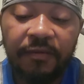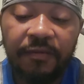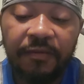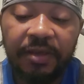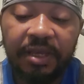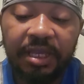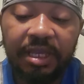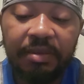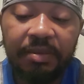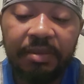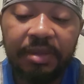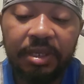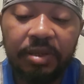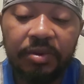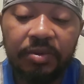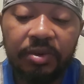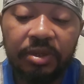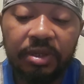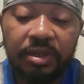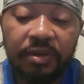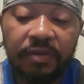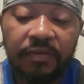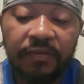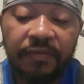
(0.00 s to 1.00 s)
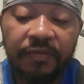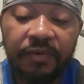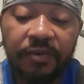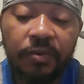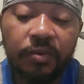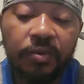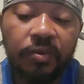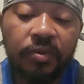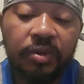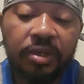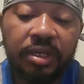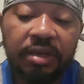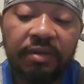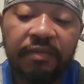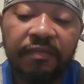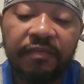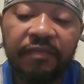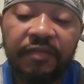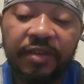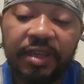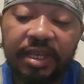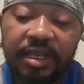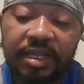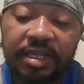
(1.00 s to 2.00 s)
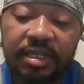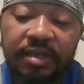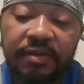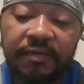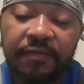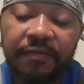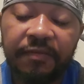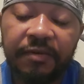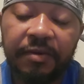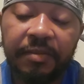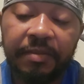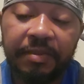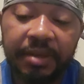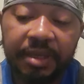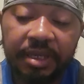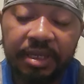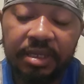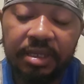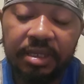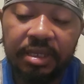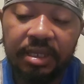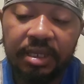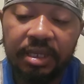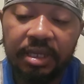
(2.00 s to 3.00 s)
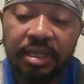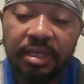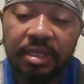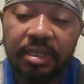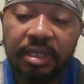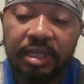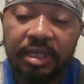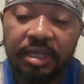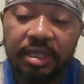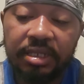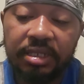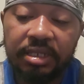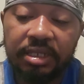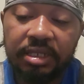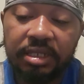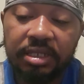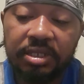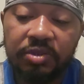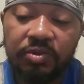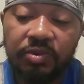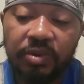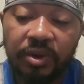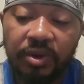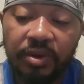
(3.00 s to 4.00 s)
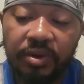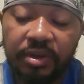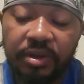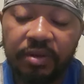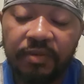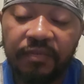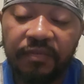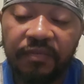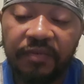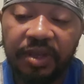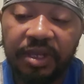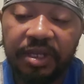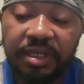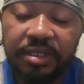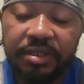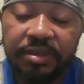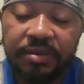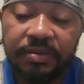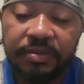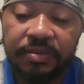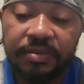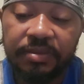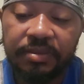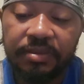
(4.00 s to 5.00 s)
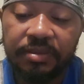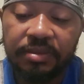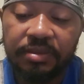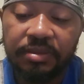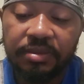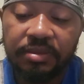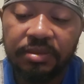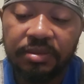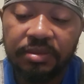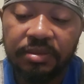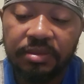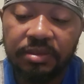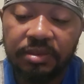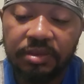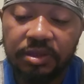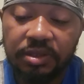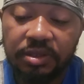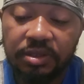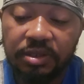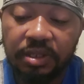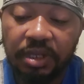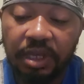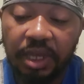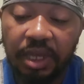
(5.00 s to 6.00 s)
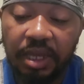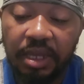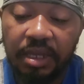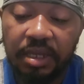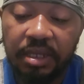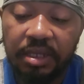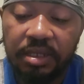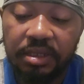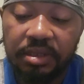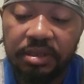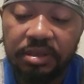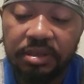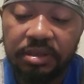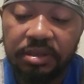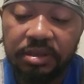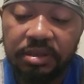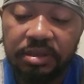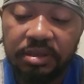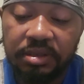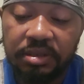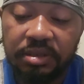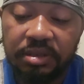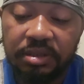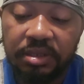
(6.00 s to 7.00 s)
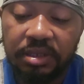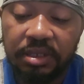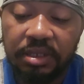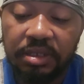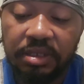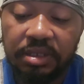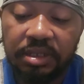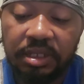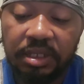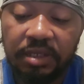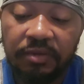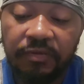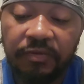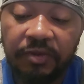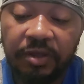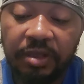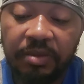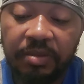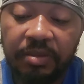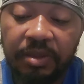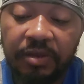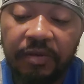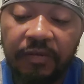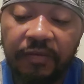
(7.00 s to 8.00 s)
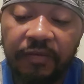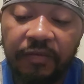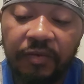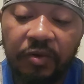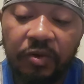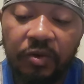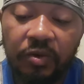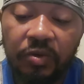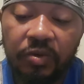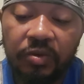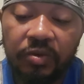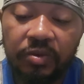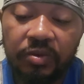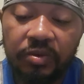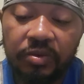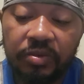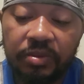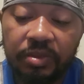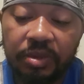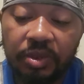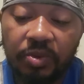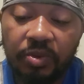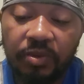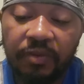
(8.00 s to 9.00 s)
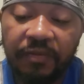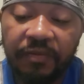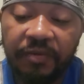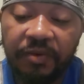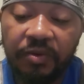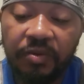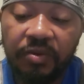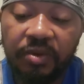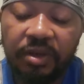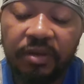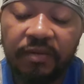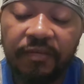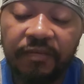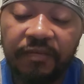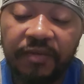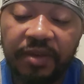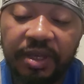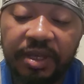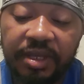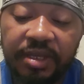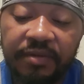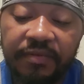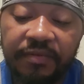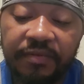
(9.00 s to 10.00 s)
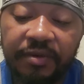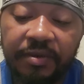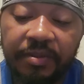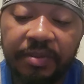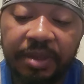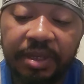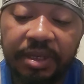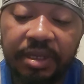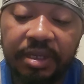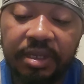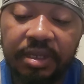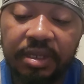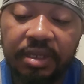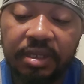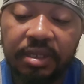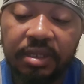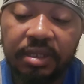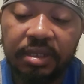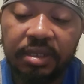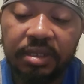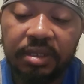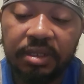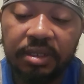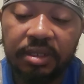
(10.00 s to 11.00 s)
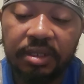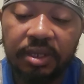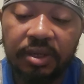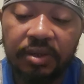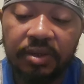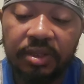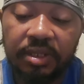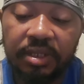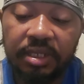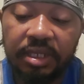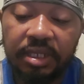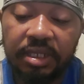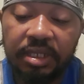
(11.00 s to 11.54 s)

Feed me with food convenient for me. Now let's get this word convenient. Okay? It says, feed me food with food convenient for me. You know, and